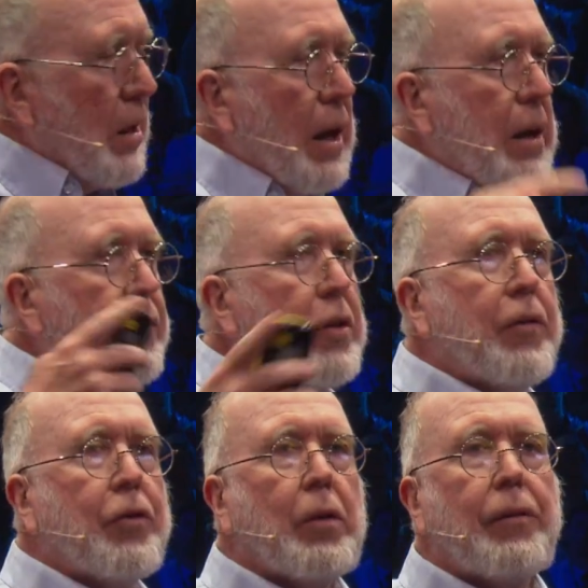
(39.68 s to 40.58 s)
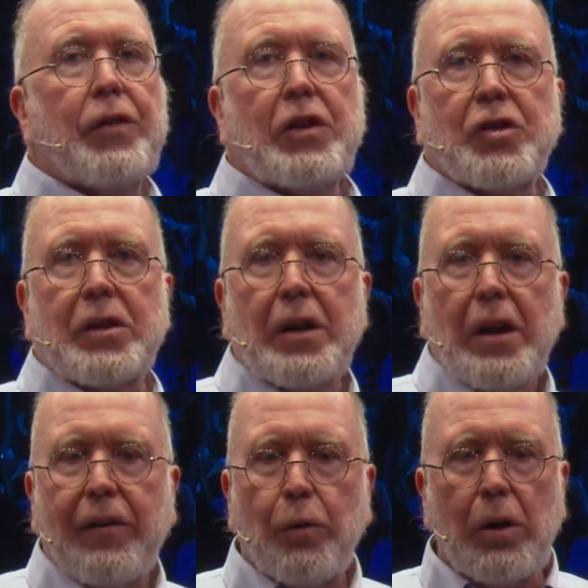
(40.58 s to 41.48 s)
to kind of give you a vision
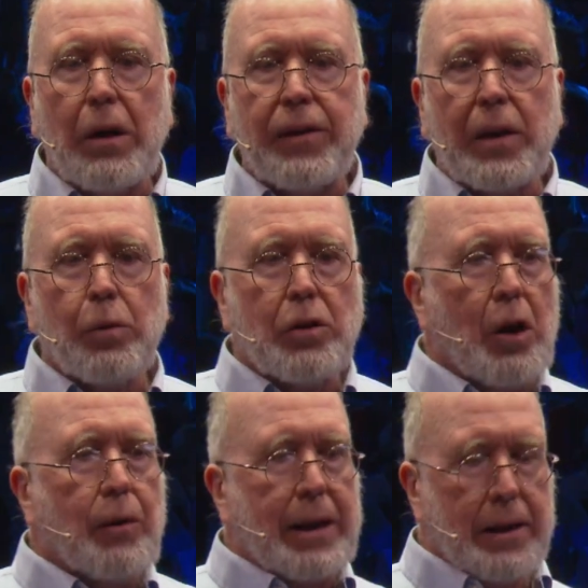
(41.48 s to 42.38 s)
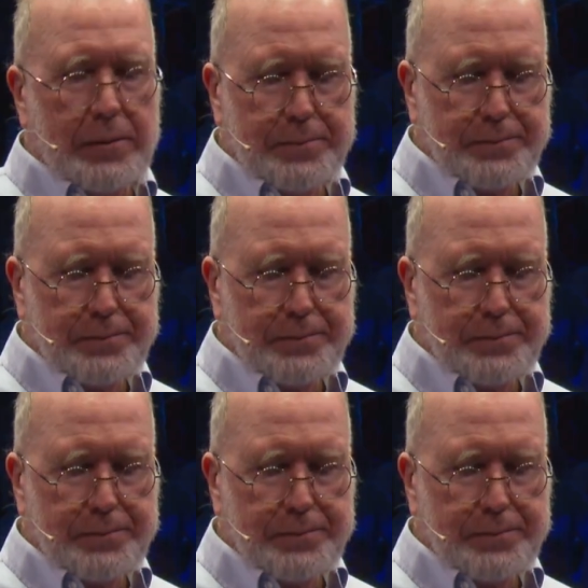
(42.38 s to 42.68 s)
of where I think we're going.